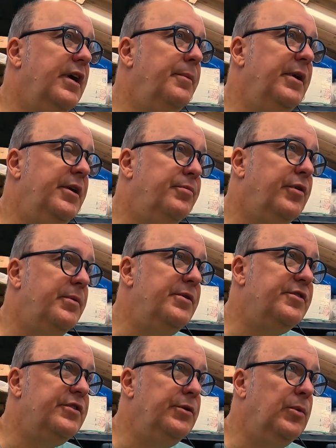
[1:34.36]
I made a
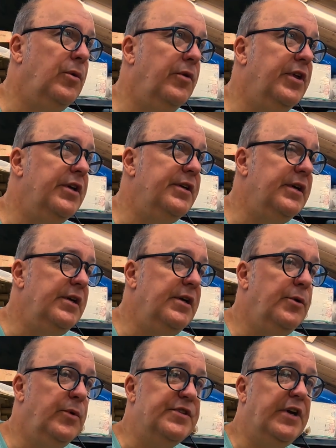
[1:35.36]
promise to you all that
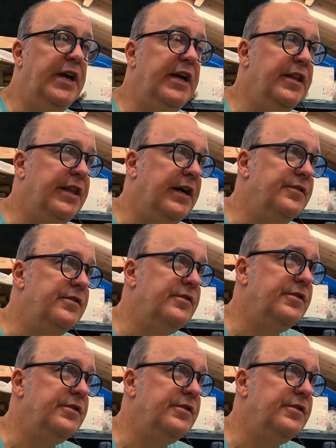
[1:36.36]
once I hit 1,000